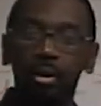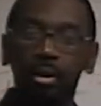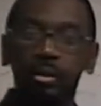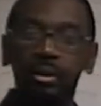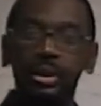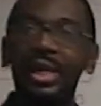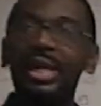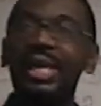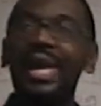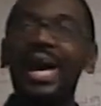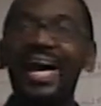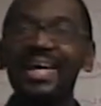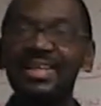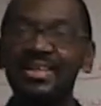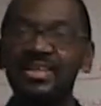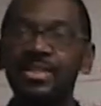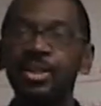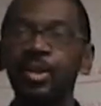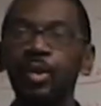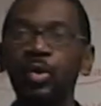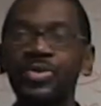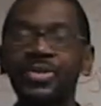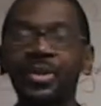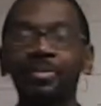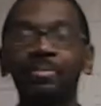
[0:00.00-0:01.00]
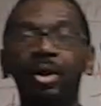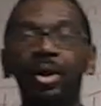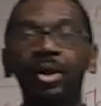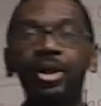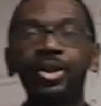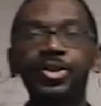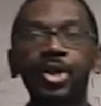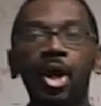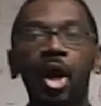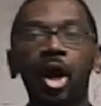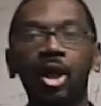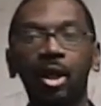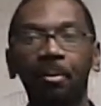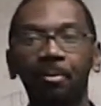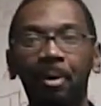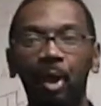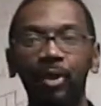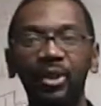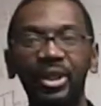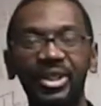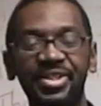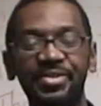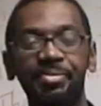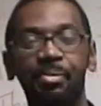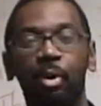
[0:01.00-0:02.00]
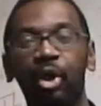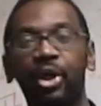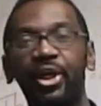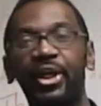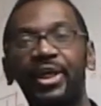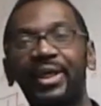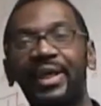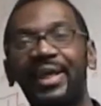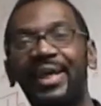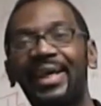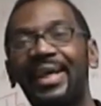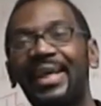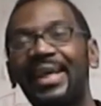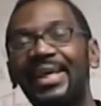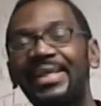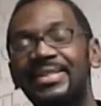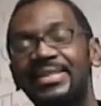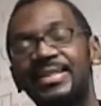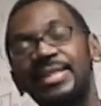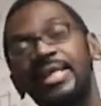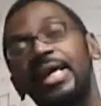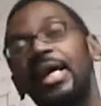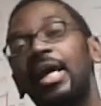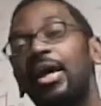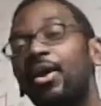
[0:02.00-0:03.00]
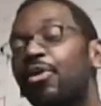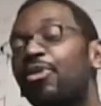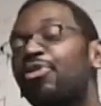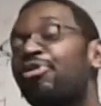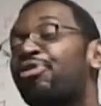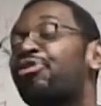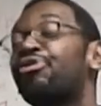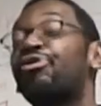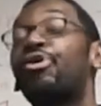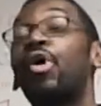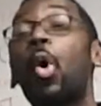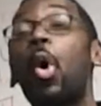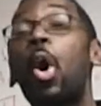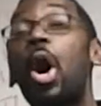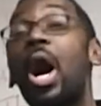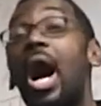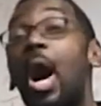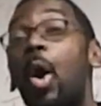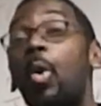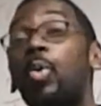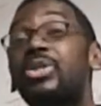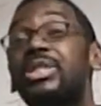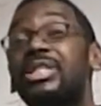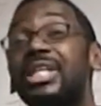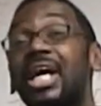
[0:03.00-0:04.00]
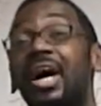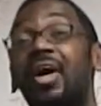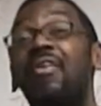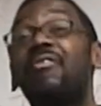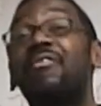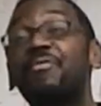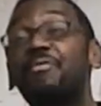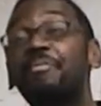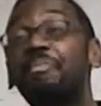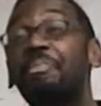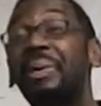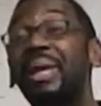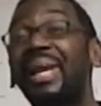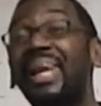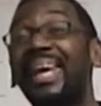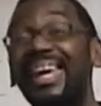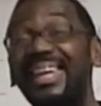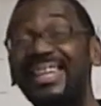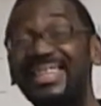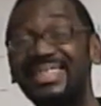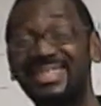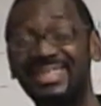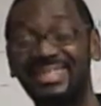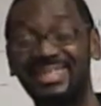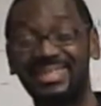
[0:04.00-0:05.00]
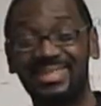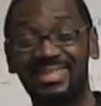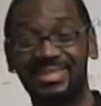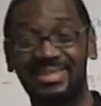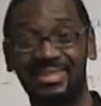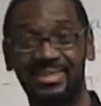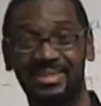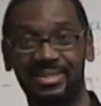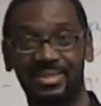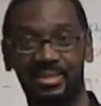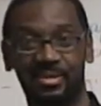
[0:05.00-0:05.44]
The last use I'm going to talk about this morning is throw out of place.